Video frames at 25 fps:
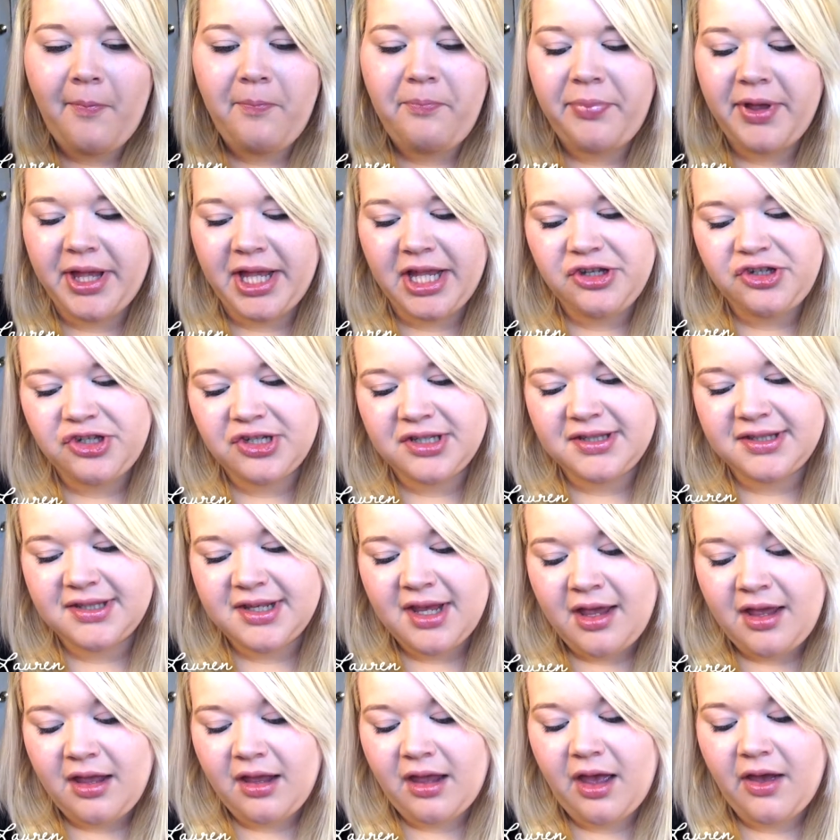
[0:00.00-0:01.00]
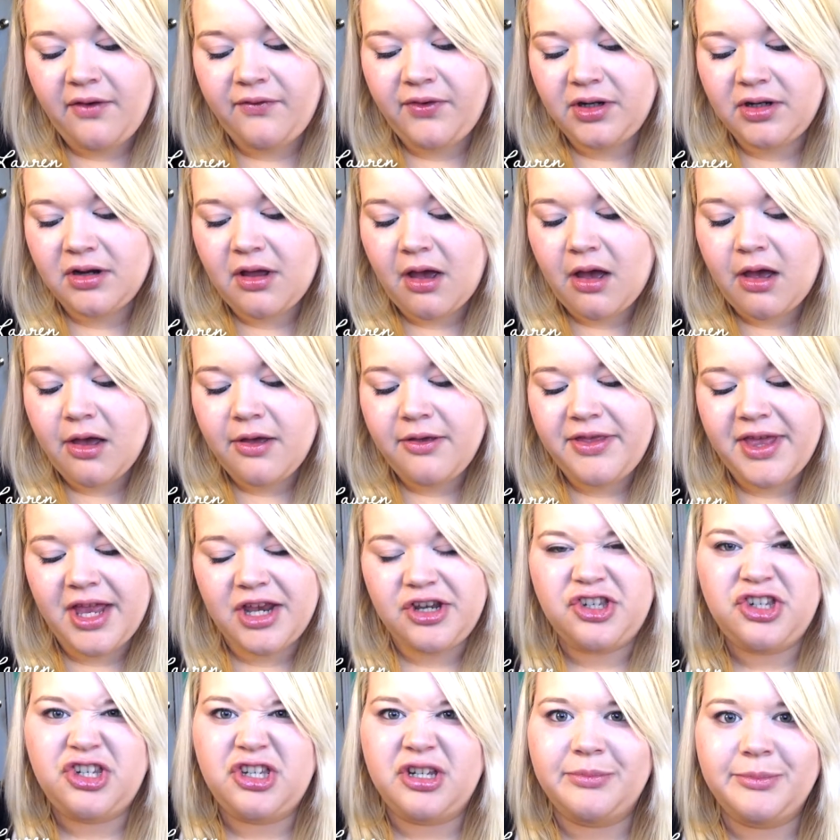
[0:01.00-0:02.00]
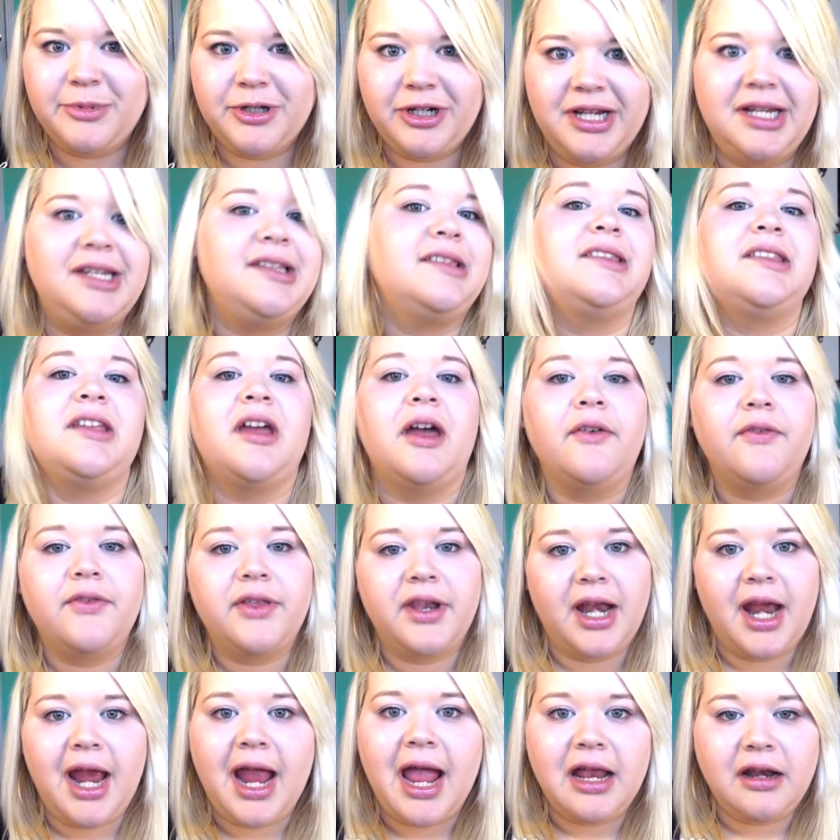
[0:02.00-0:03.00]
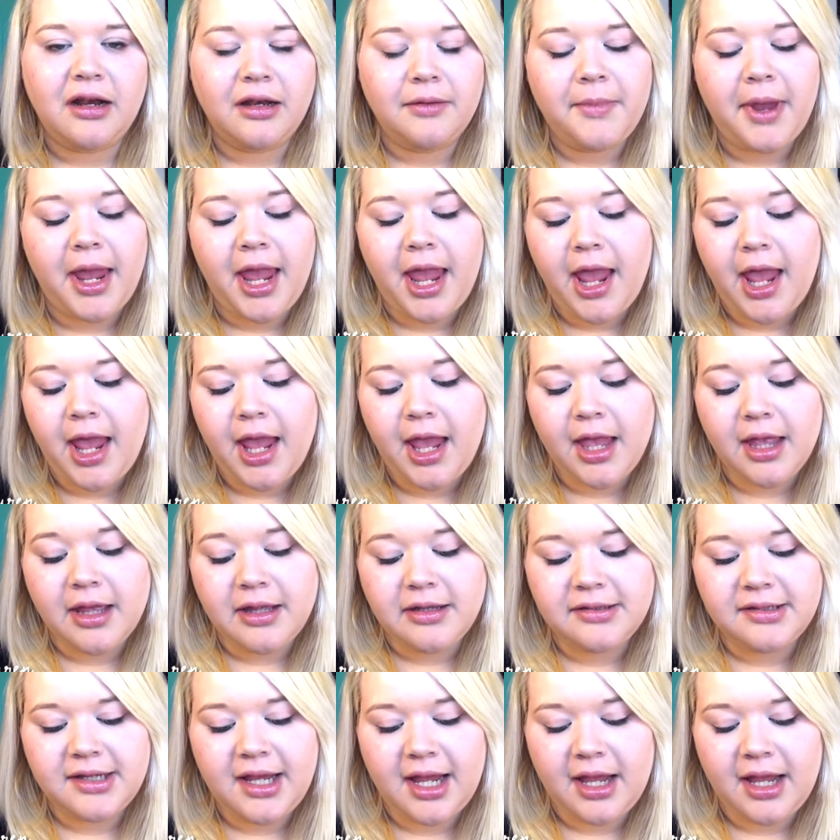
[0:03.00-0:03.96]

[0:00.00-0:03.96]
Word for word: but I just covered all that shimmery stuff that I had on my hand,